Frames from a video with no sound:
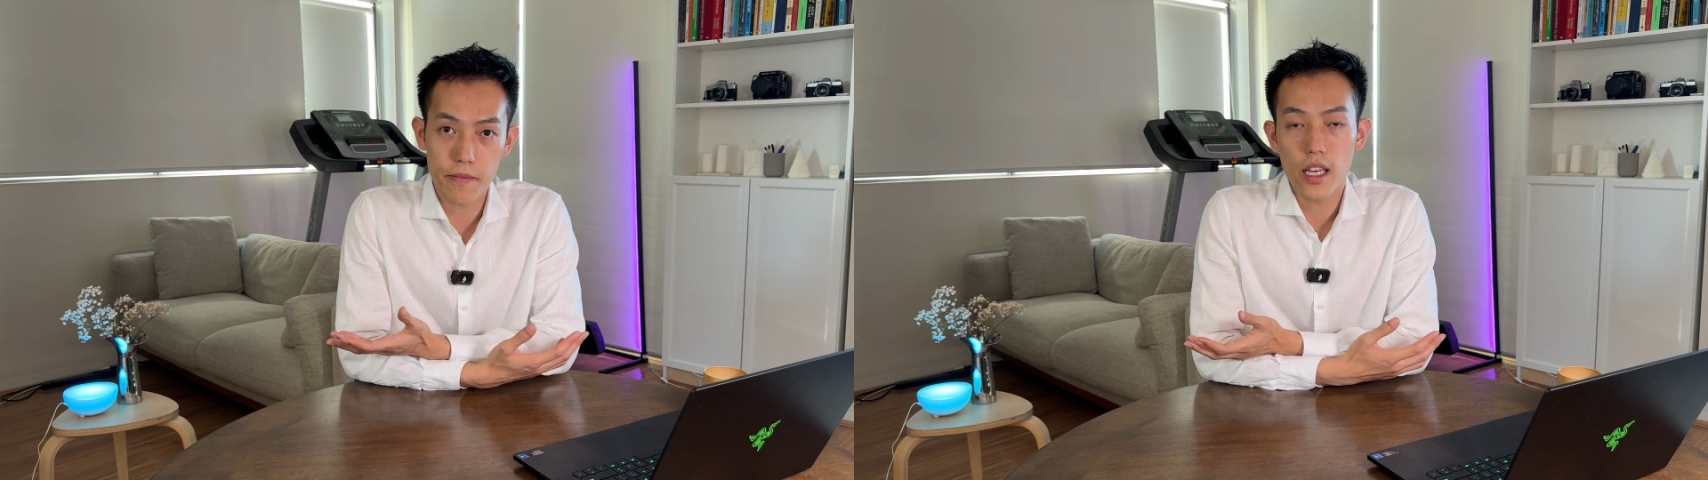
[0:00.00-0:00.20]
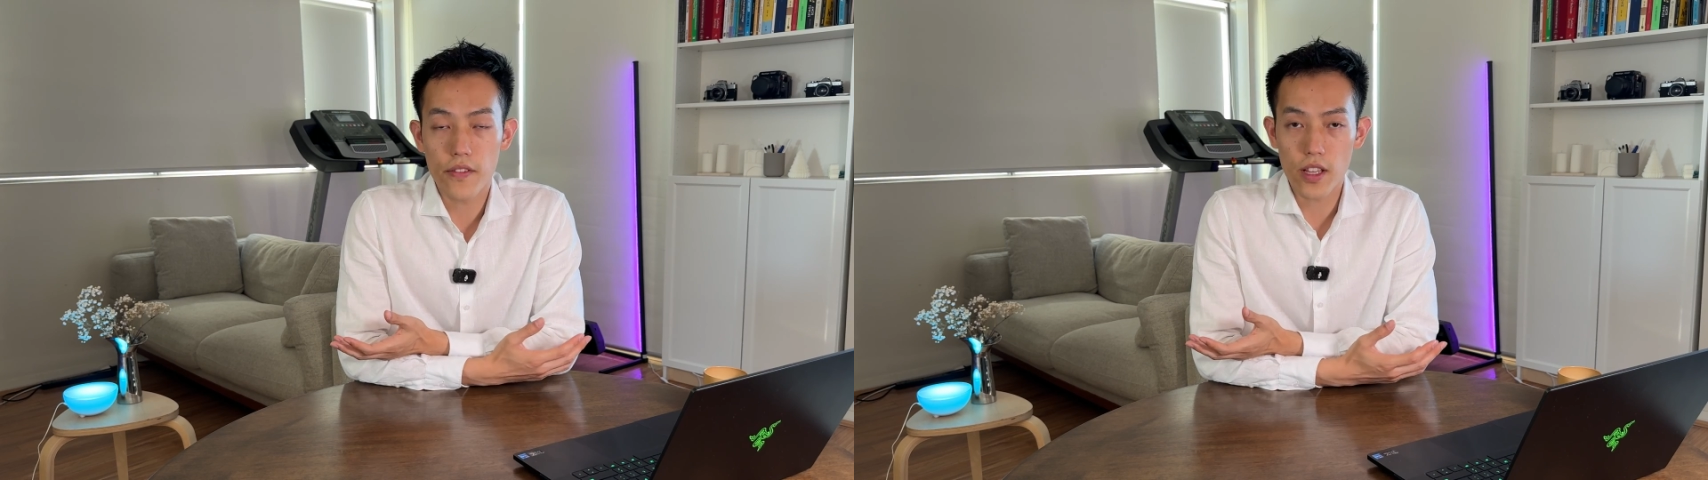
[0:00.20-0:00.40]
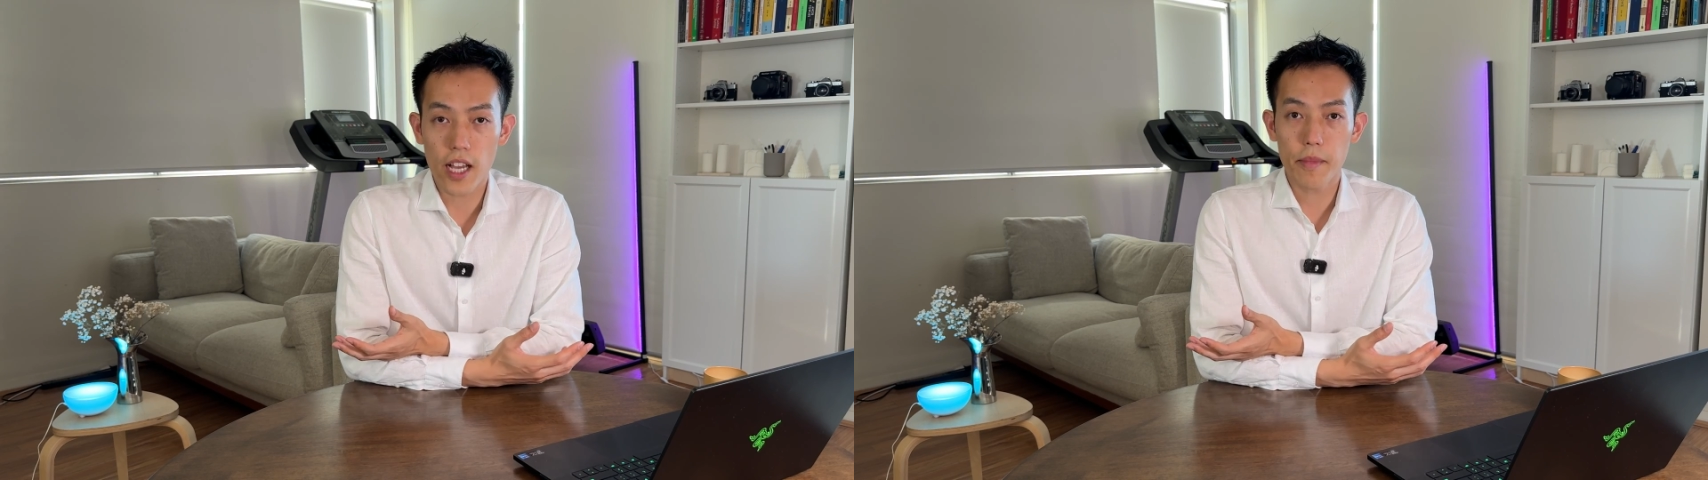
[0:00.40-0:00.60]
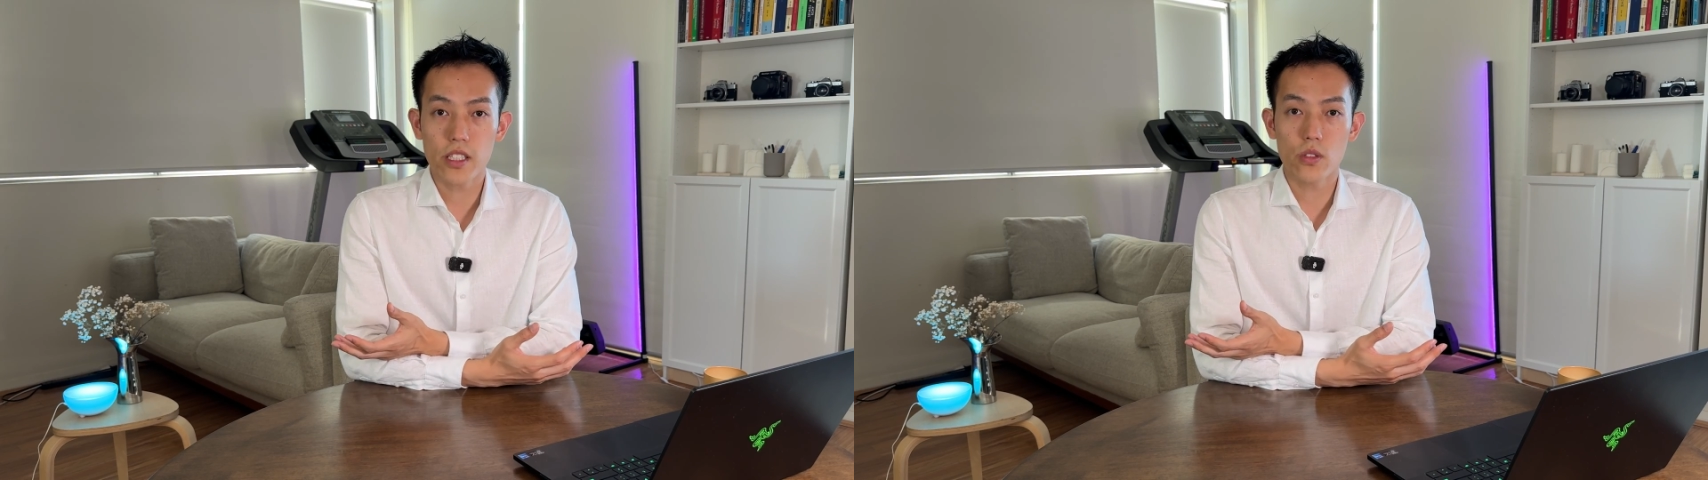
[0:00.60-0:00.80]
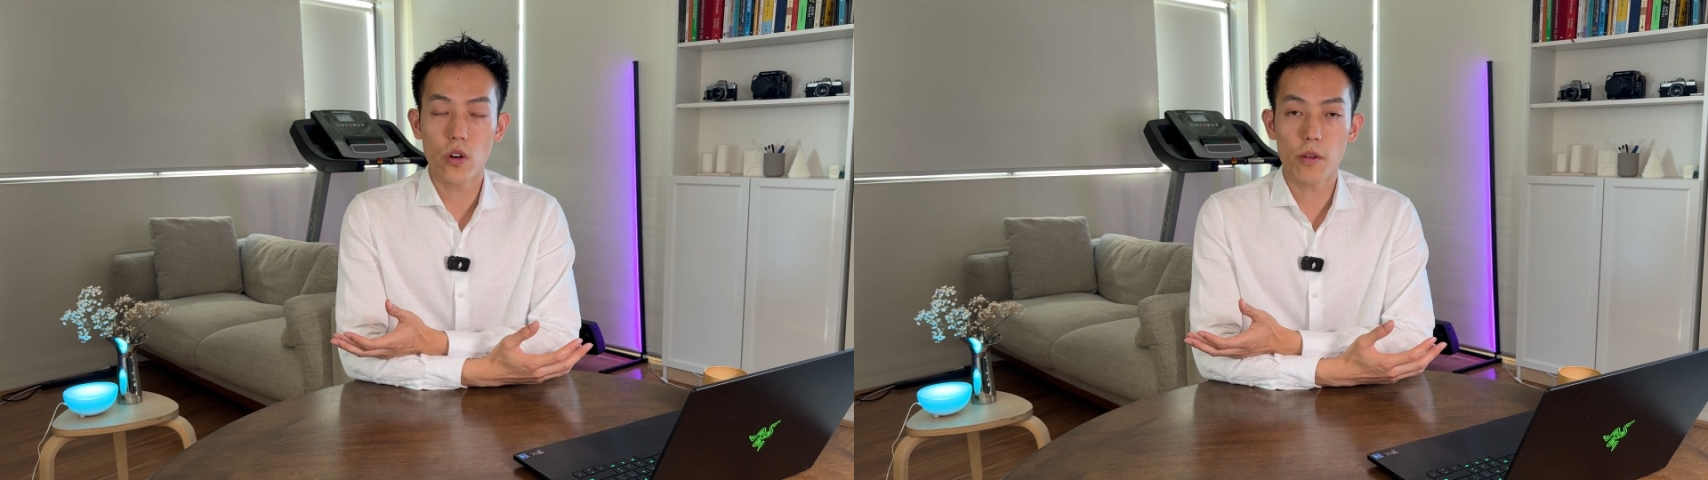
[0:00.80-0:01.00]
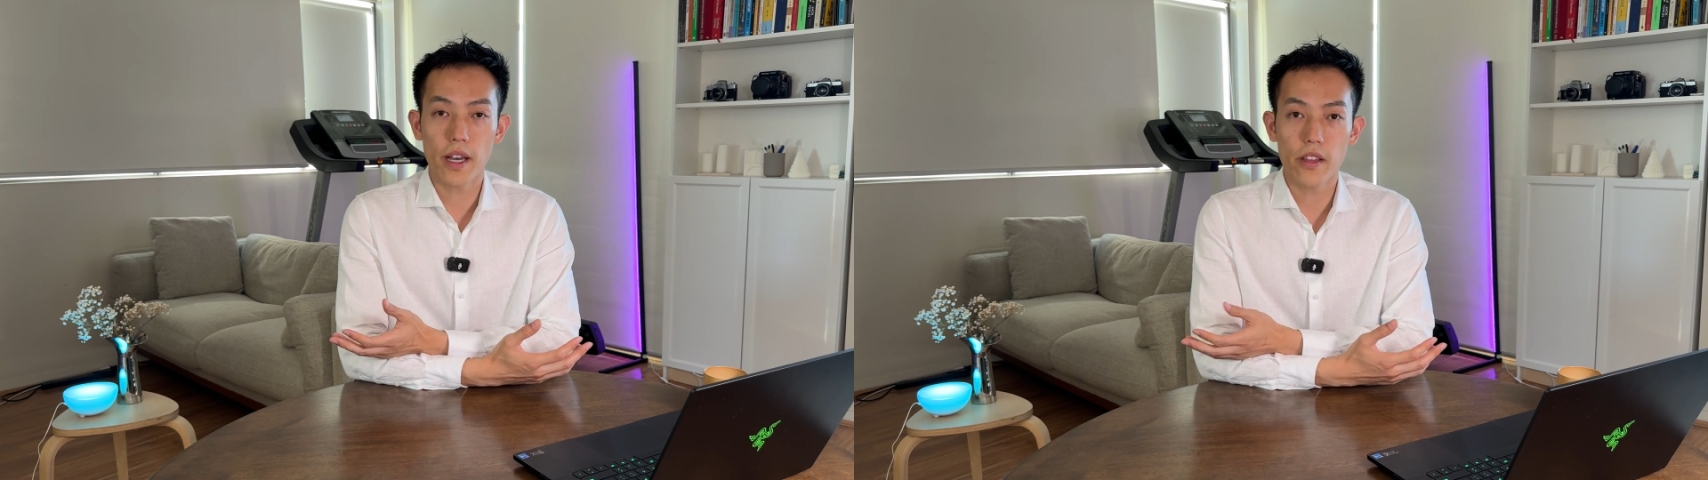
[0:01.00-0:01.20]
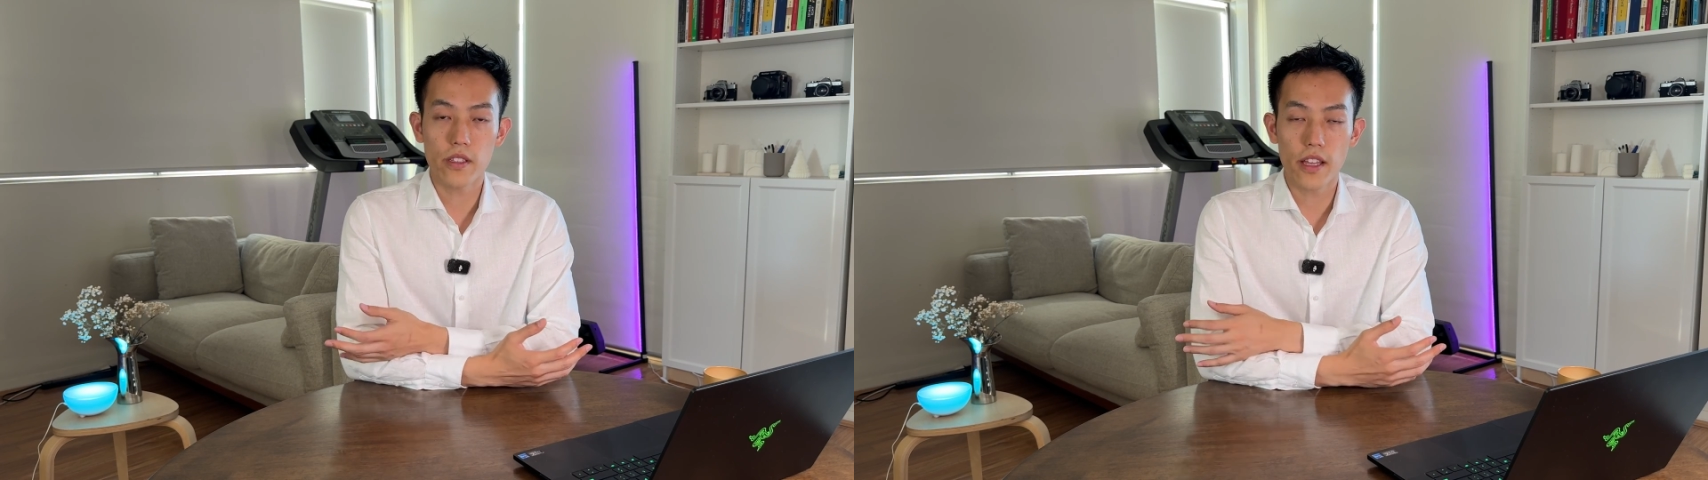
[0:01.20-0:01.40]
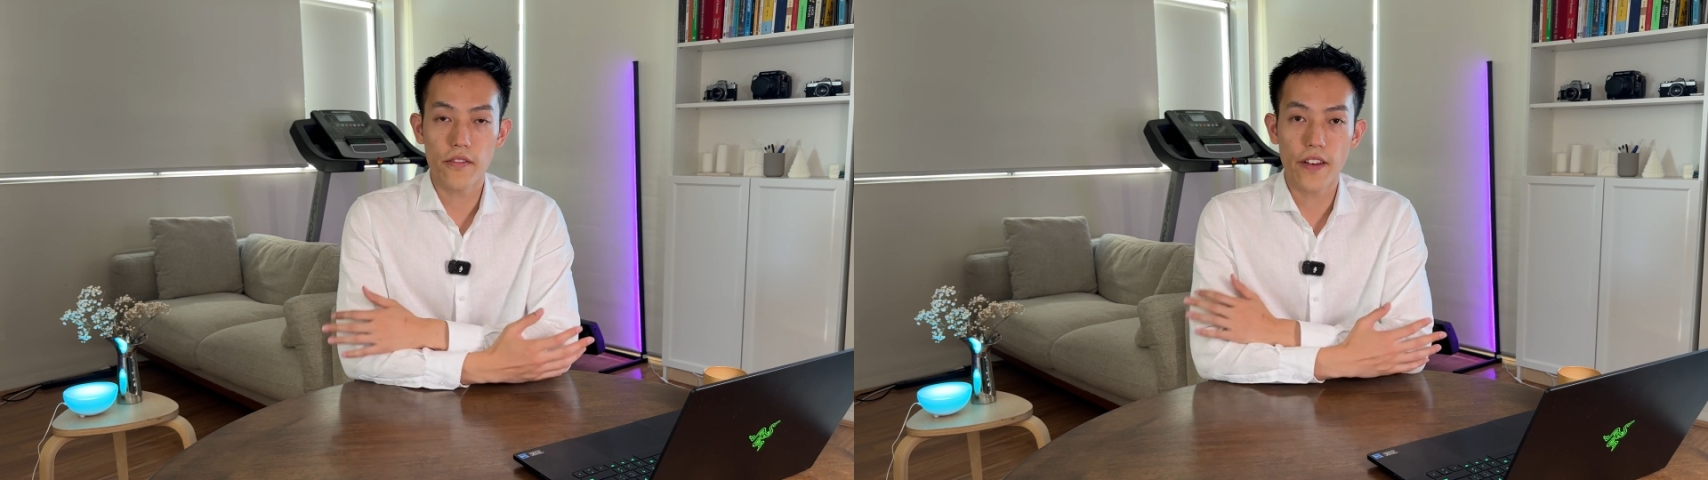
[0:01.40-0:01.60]
If you'd like me to talk about those
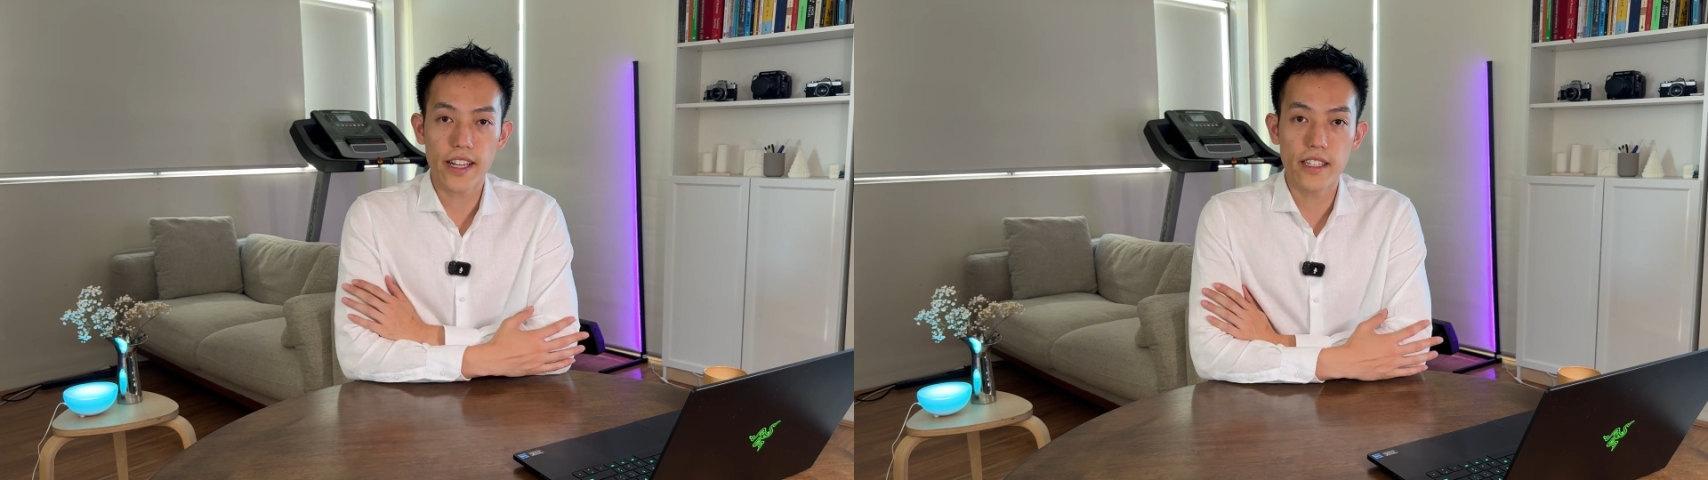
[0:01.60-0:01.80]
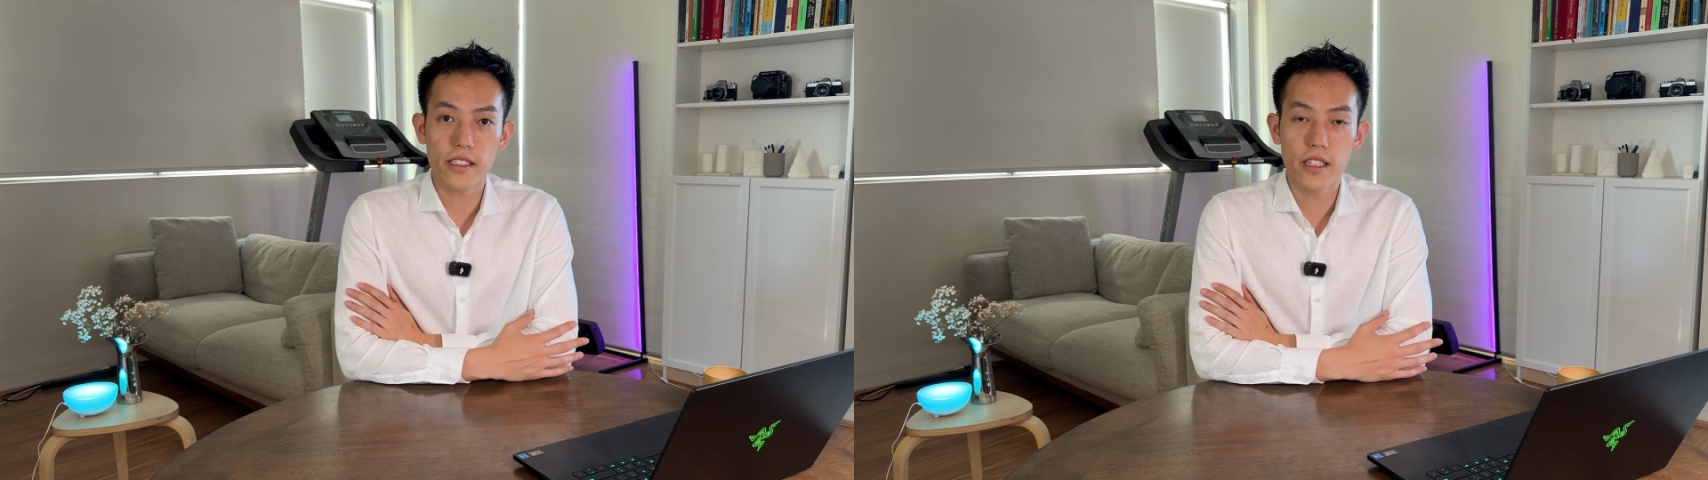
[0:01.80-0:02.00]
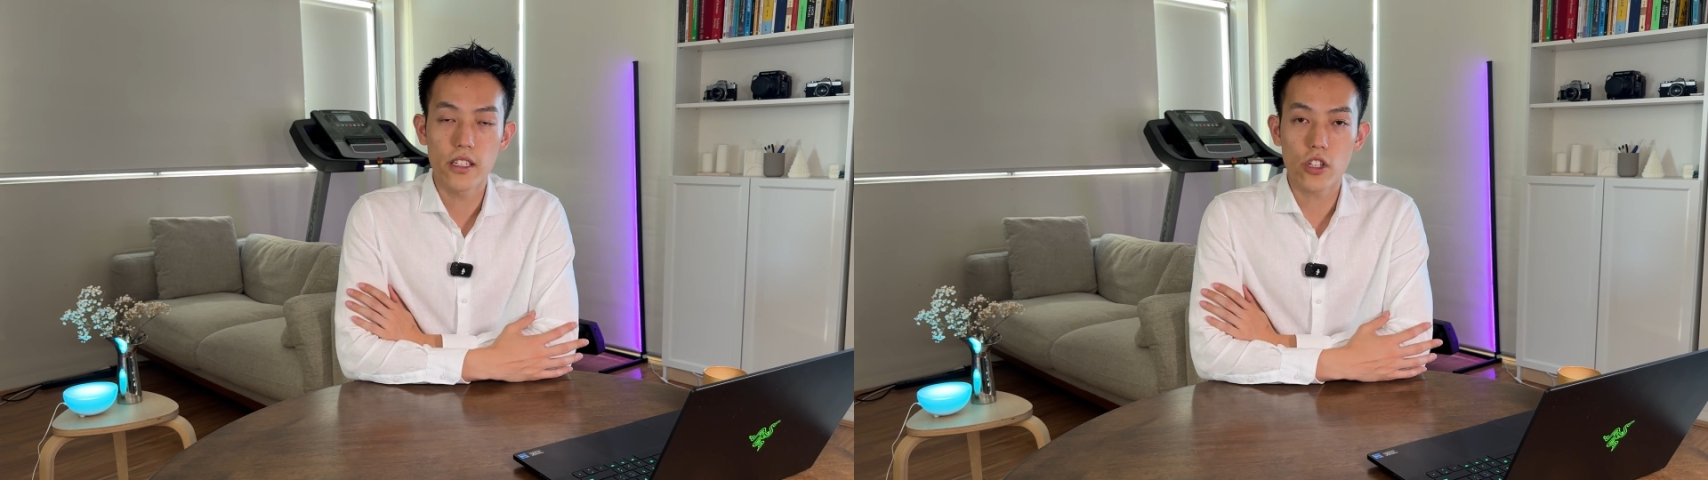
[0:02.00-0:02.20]
other factors,